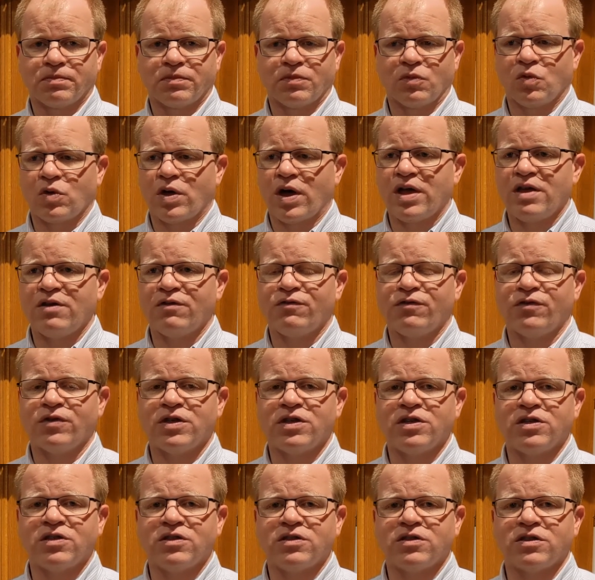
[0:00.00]
Life
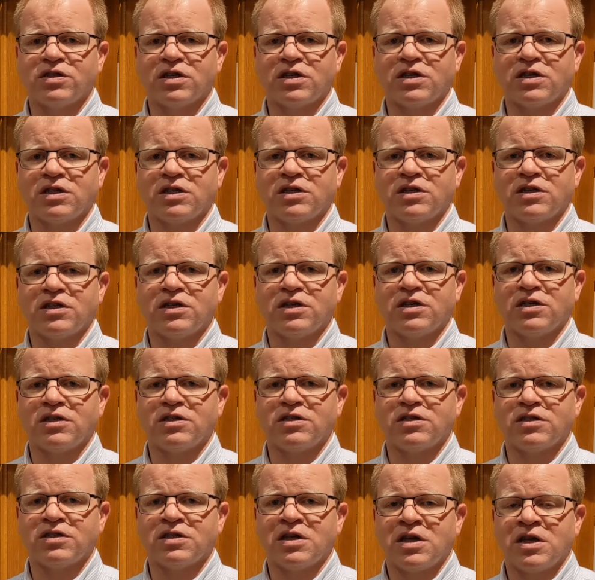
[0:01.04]
is, is,
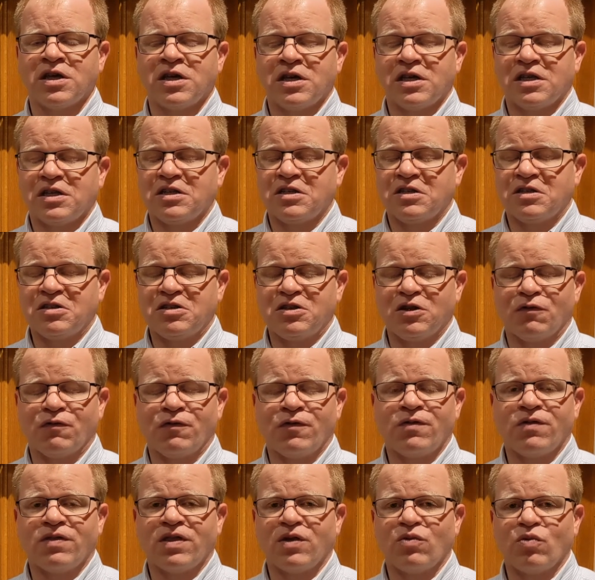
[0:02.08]
is
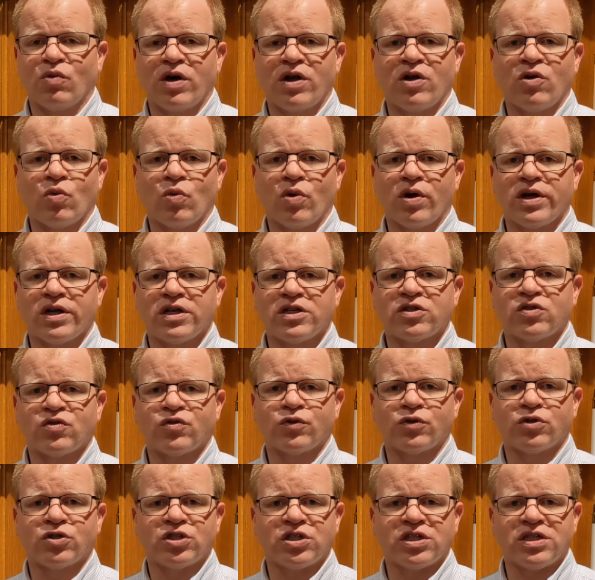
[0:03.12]
different than what it was
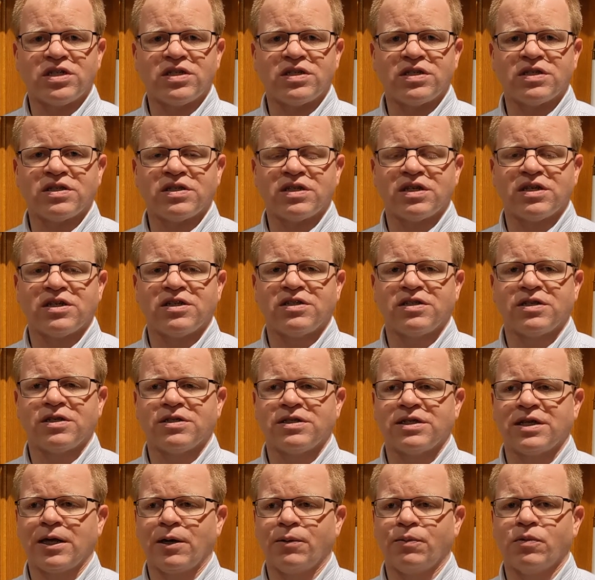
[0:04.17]
for Jesus and his
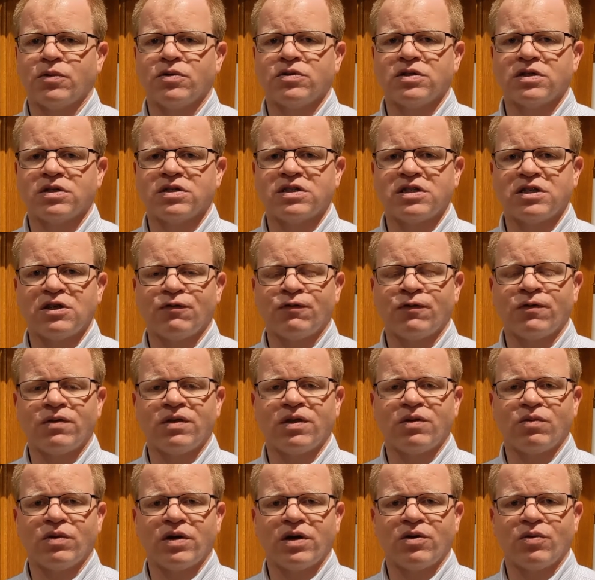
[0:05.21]
disciples. It's different
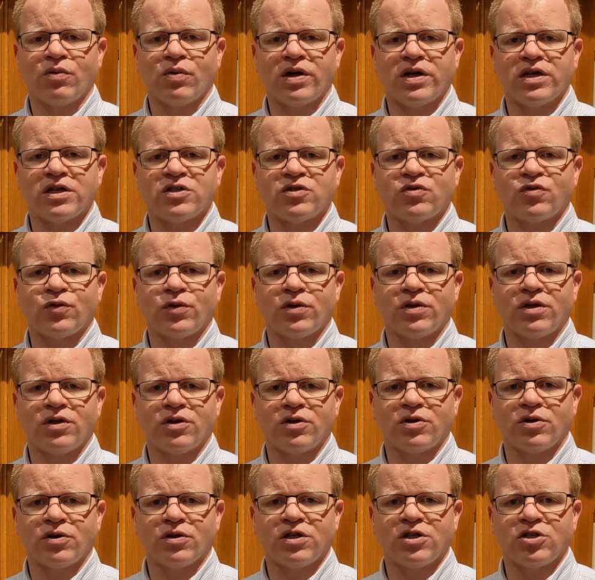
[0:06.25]
than what it was for the
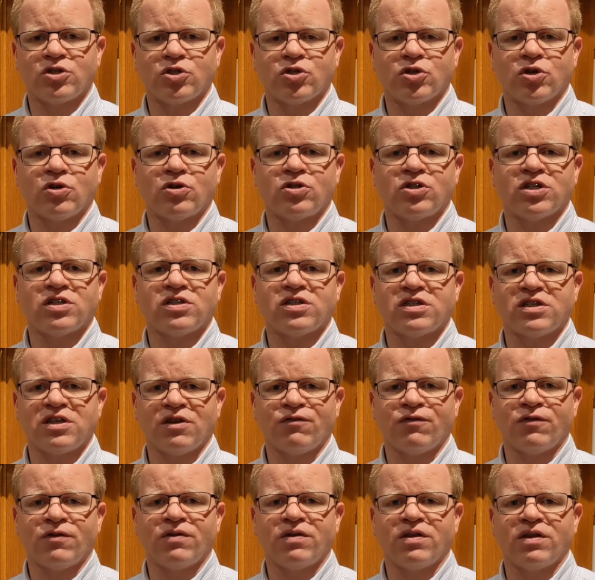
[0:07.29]
early church. It's
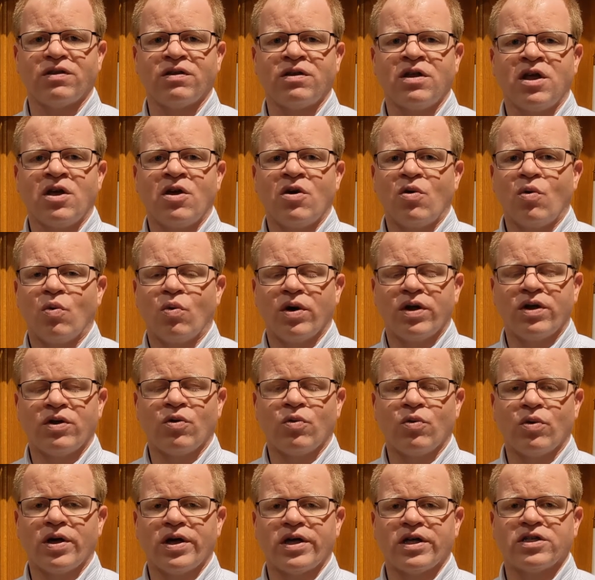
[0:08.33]
different than what it
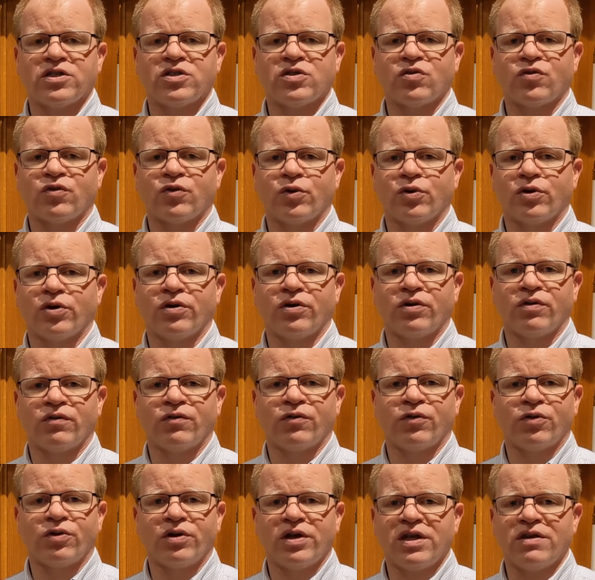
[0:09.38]
was for,
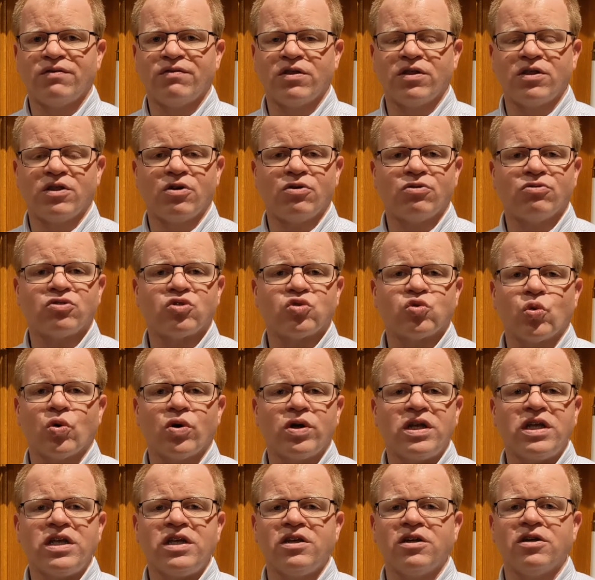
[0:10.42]
for even those
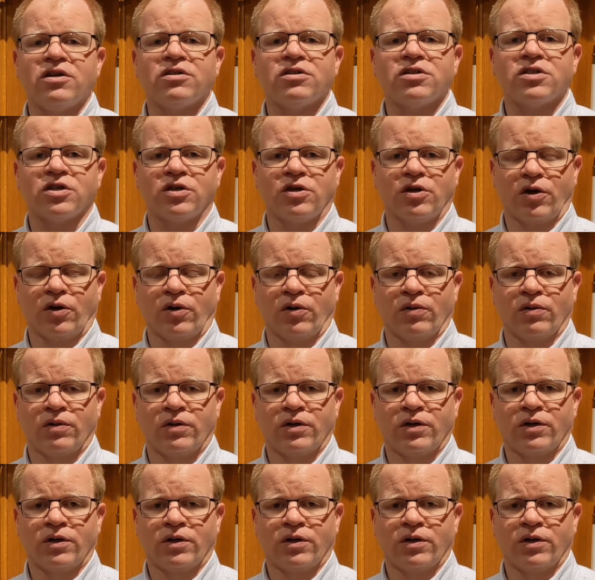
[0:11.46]
20 years ago.